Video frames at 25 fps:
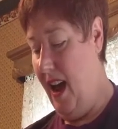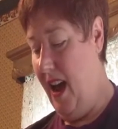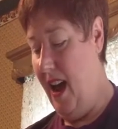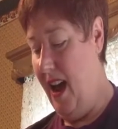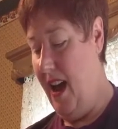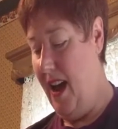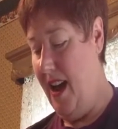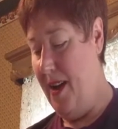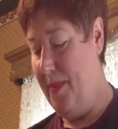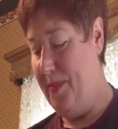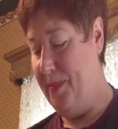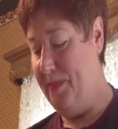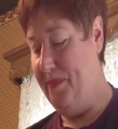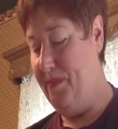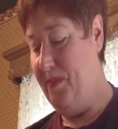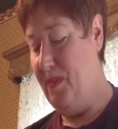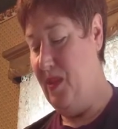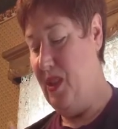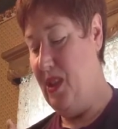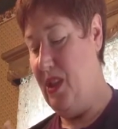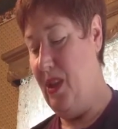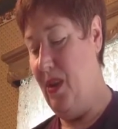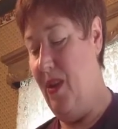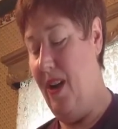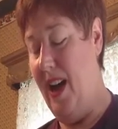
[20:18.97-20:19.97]

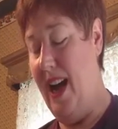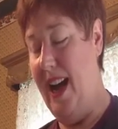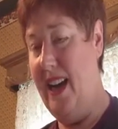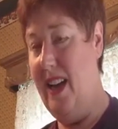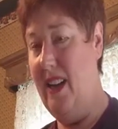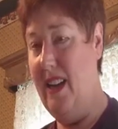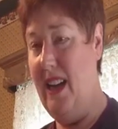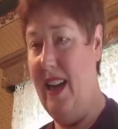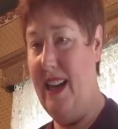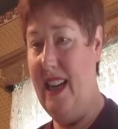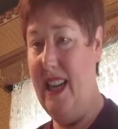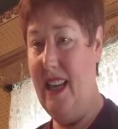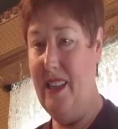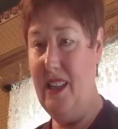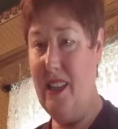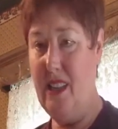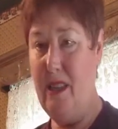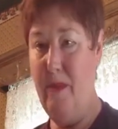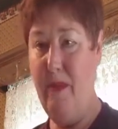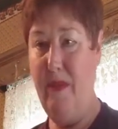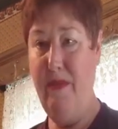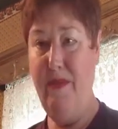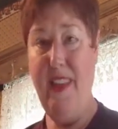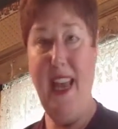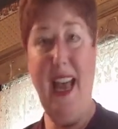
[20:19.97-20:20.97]
So I get
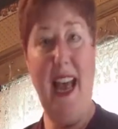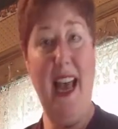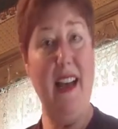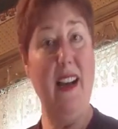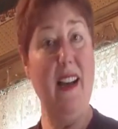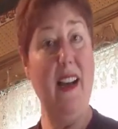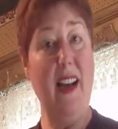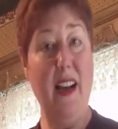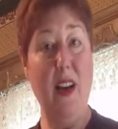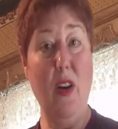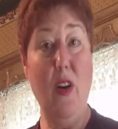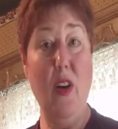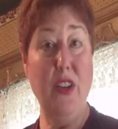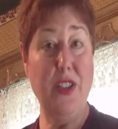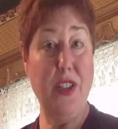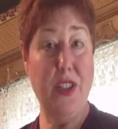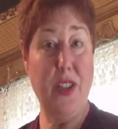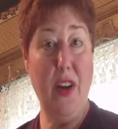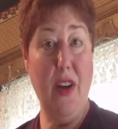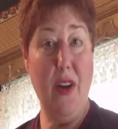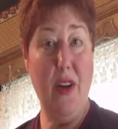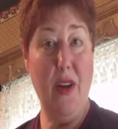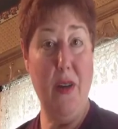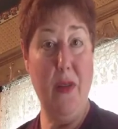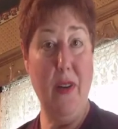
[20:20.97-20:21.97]
some of that. I
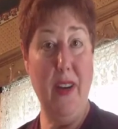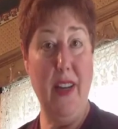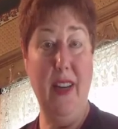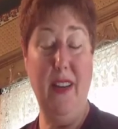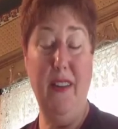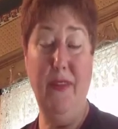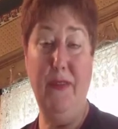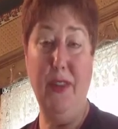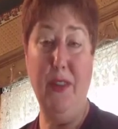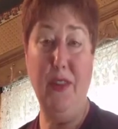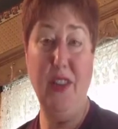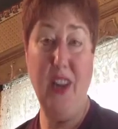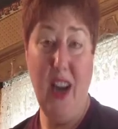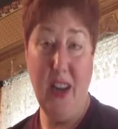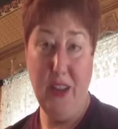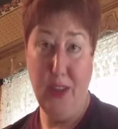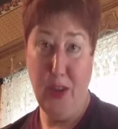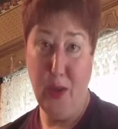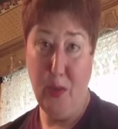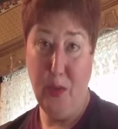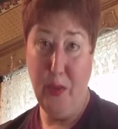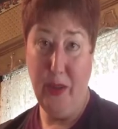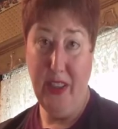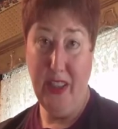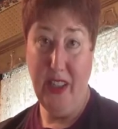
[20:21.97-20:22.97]
also, if your
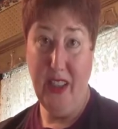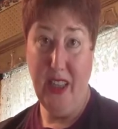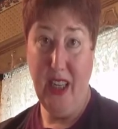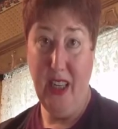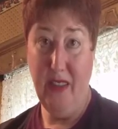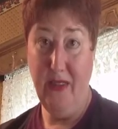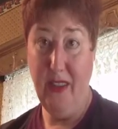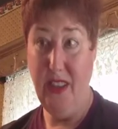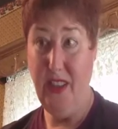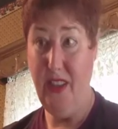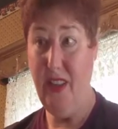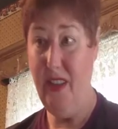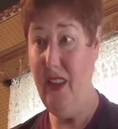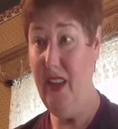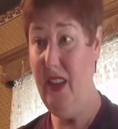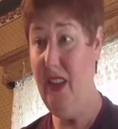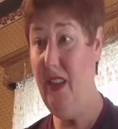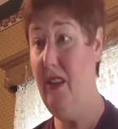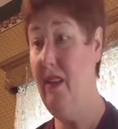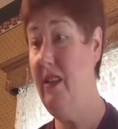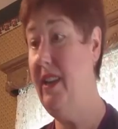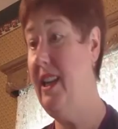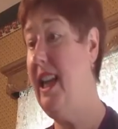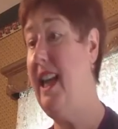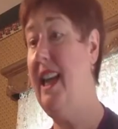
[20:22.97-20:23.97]
doctor's willing to give it to
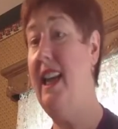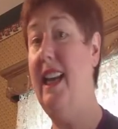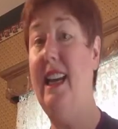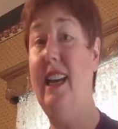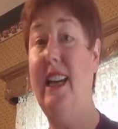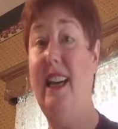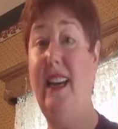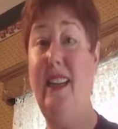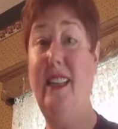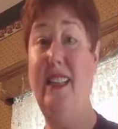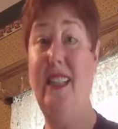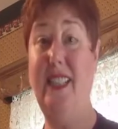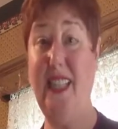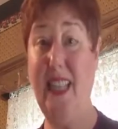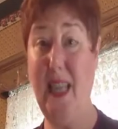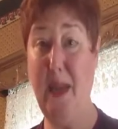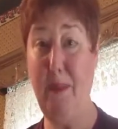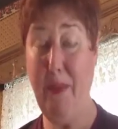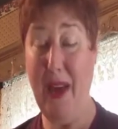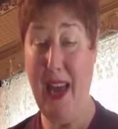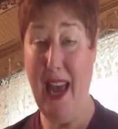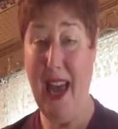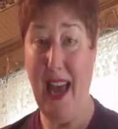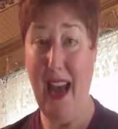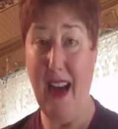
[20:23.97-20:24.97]
you, getting a
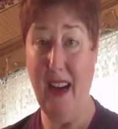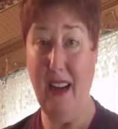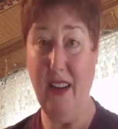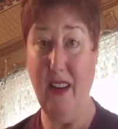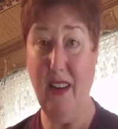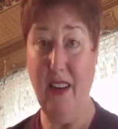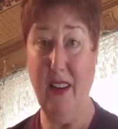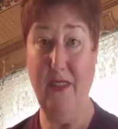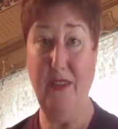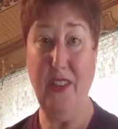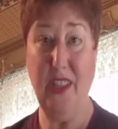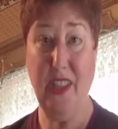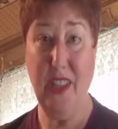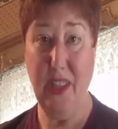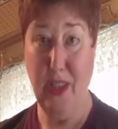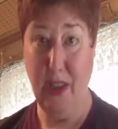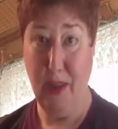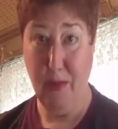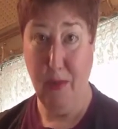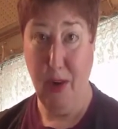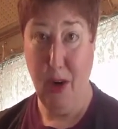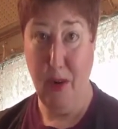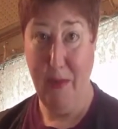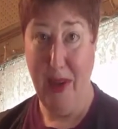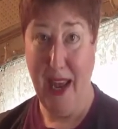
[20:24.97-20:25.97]
Z-pack of
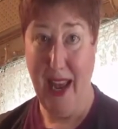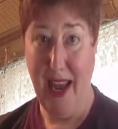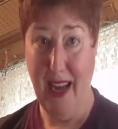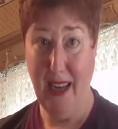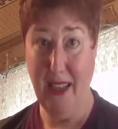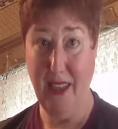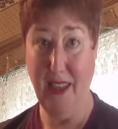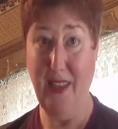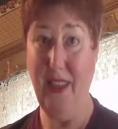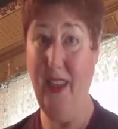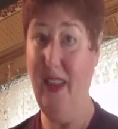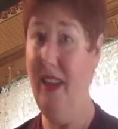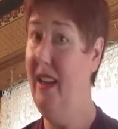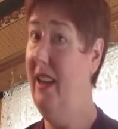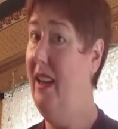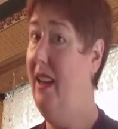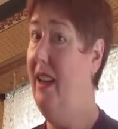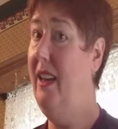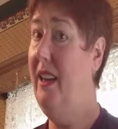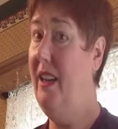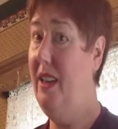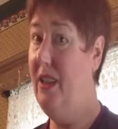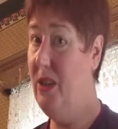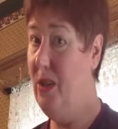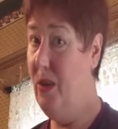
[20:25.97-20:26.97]
Zithromax
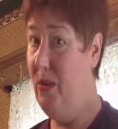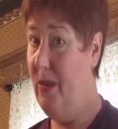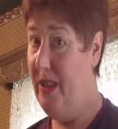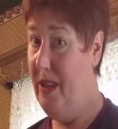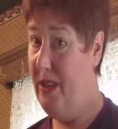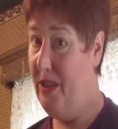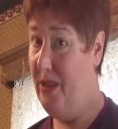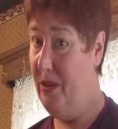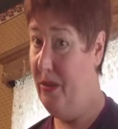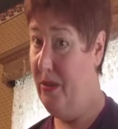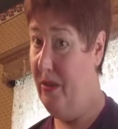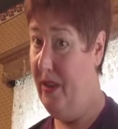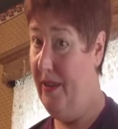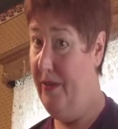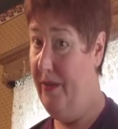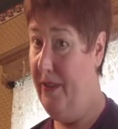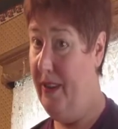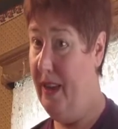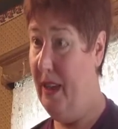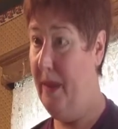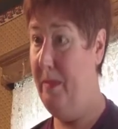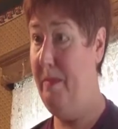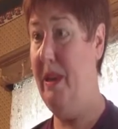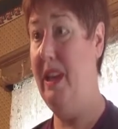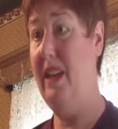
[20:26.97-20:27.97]
is always
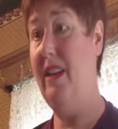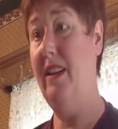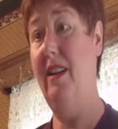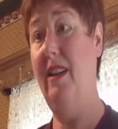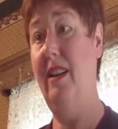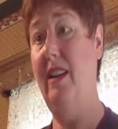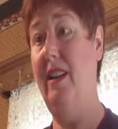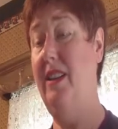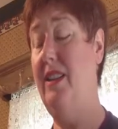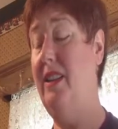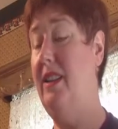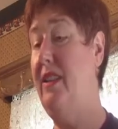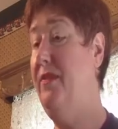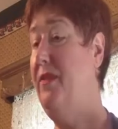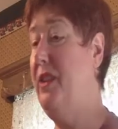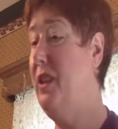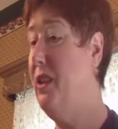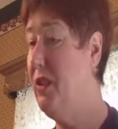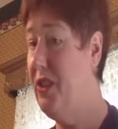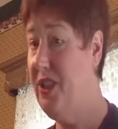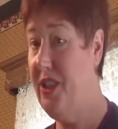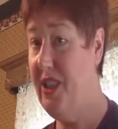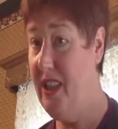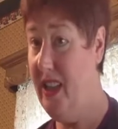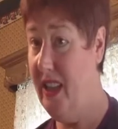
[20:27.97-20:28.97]
terrific, because if
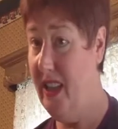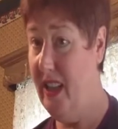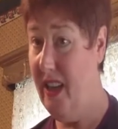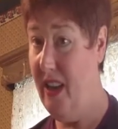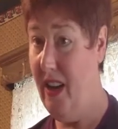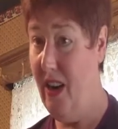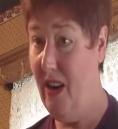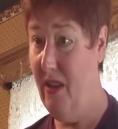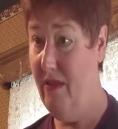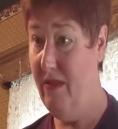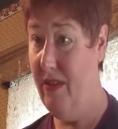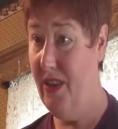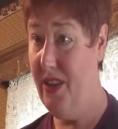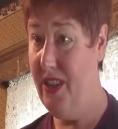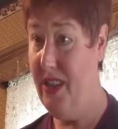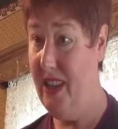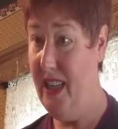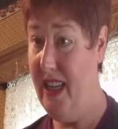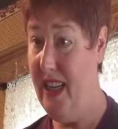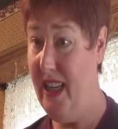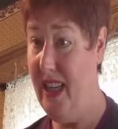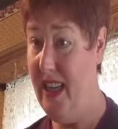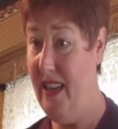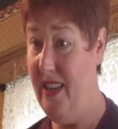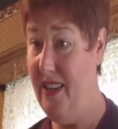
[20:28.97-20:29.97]
you're sick
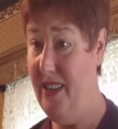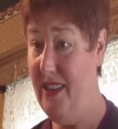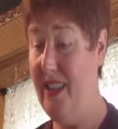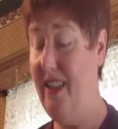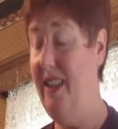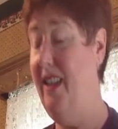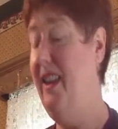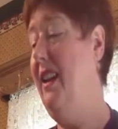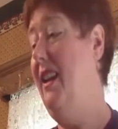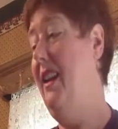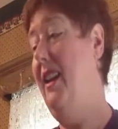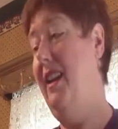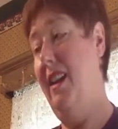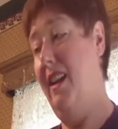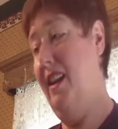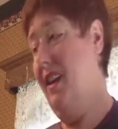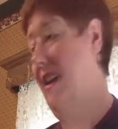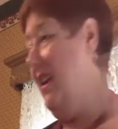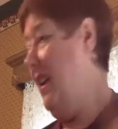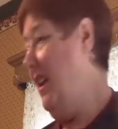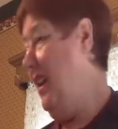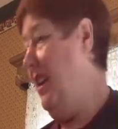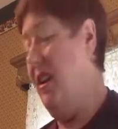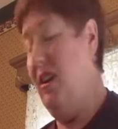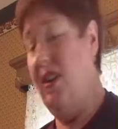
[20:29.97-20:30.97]
overseas,
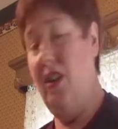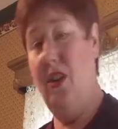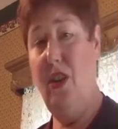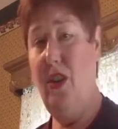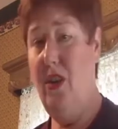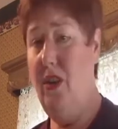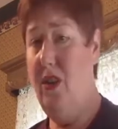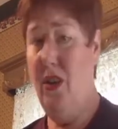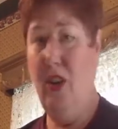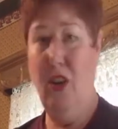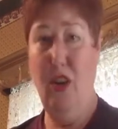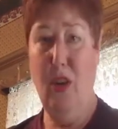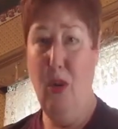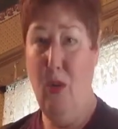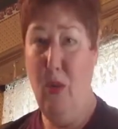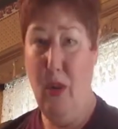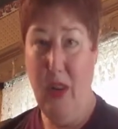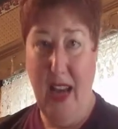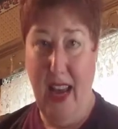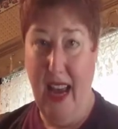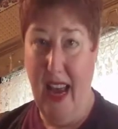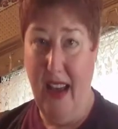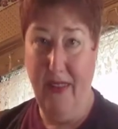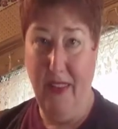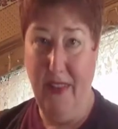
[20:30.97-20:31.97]
you don't
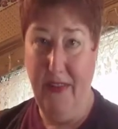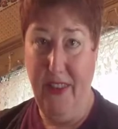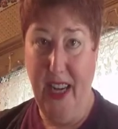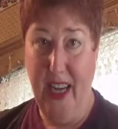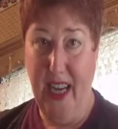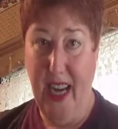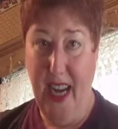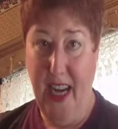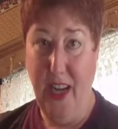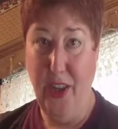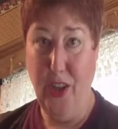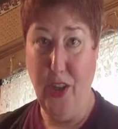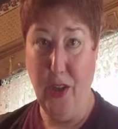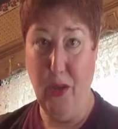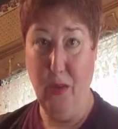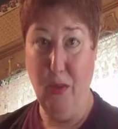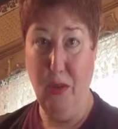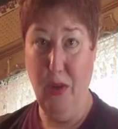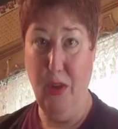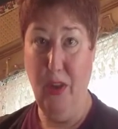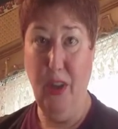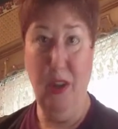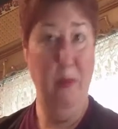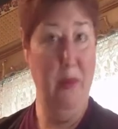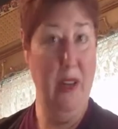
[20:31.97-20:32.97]
want to have a vacation
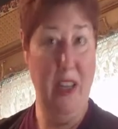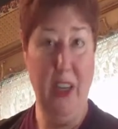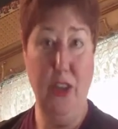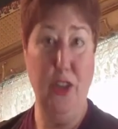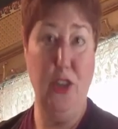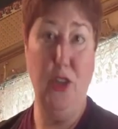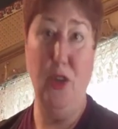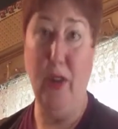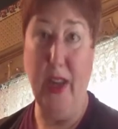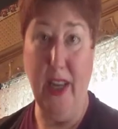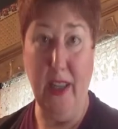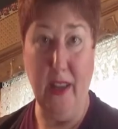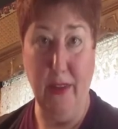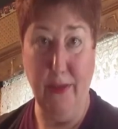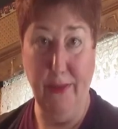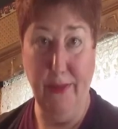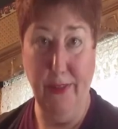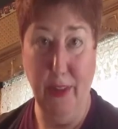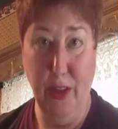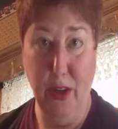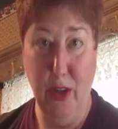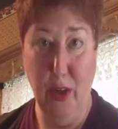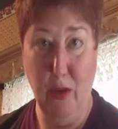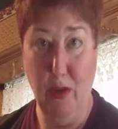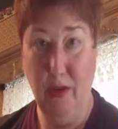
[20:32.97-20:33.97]
ruined because you get the
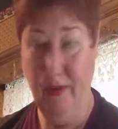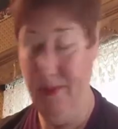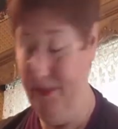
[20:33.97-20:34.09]
flu.